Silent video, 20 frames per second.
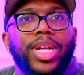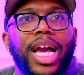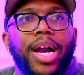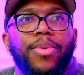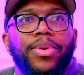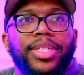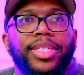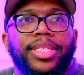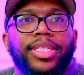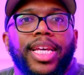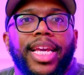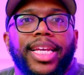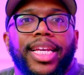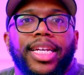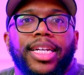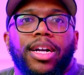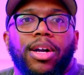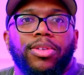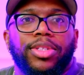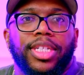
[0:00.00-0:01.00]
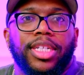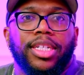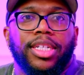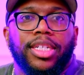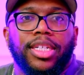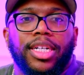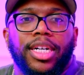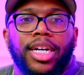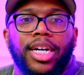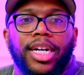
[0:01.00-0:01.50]
I was taking
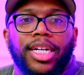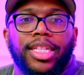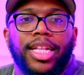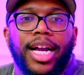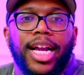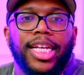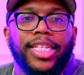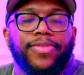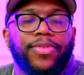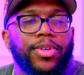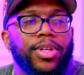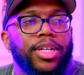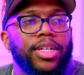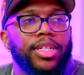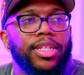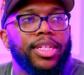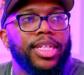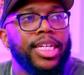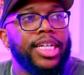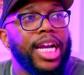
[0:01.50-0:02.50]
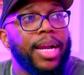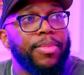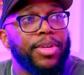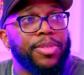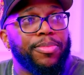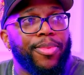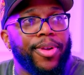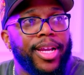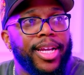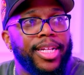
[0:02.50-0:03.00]
coaching clients for
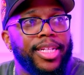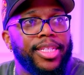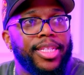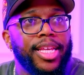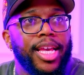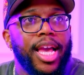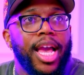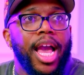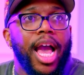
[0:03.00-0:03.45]
e-commerce brands,